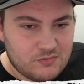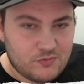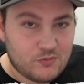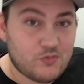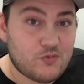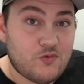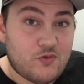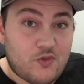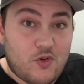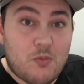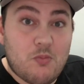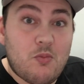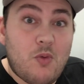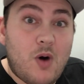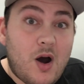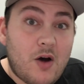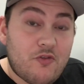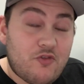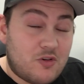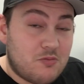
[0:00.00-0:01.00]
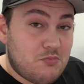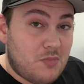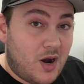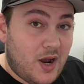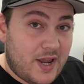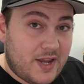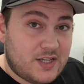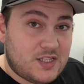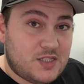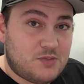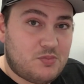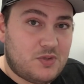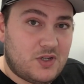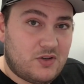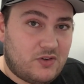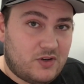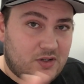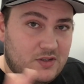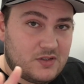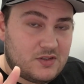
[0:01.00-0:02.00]
from my
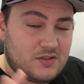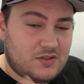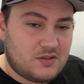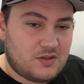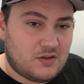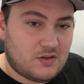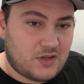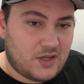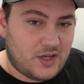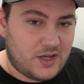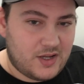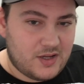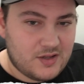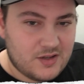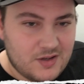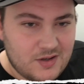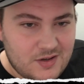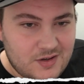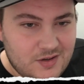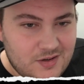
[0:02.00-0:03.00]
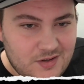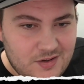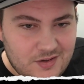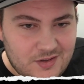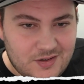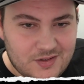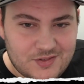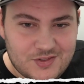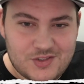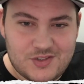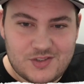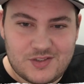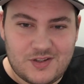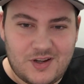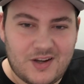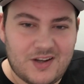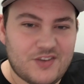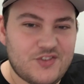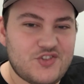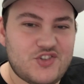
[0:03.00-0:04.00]
experience. Okay, I can
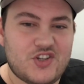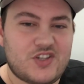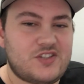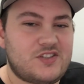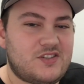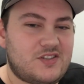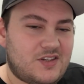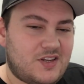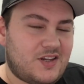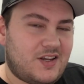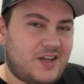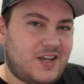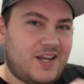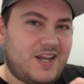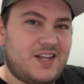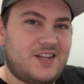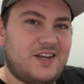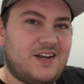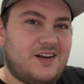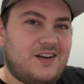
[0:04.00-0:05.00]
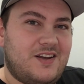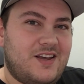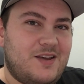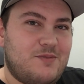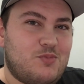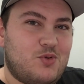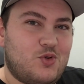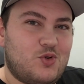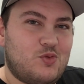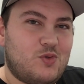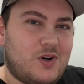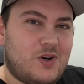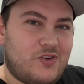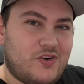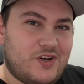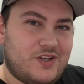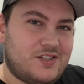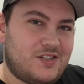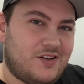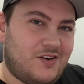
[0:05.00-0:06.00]
just hear the keyboard
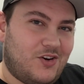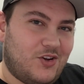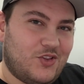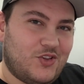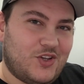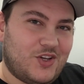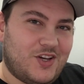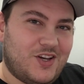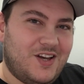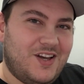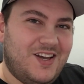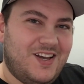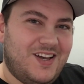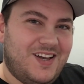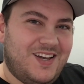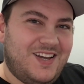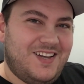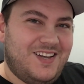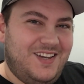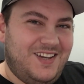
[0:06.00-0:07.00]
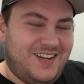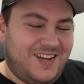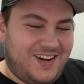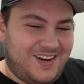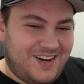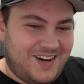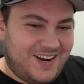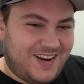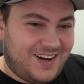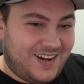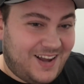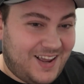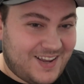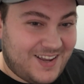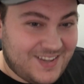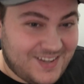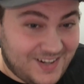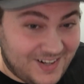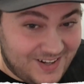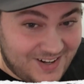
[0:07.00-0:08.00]
warriors on the click
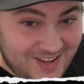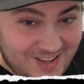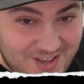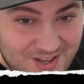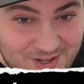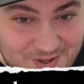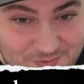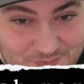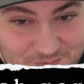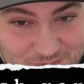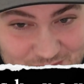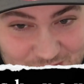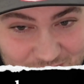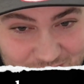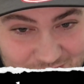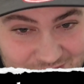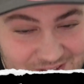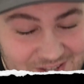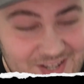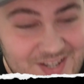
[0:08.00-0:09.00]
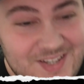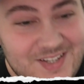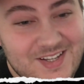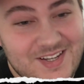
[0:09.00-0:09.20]
clacking. Okay,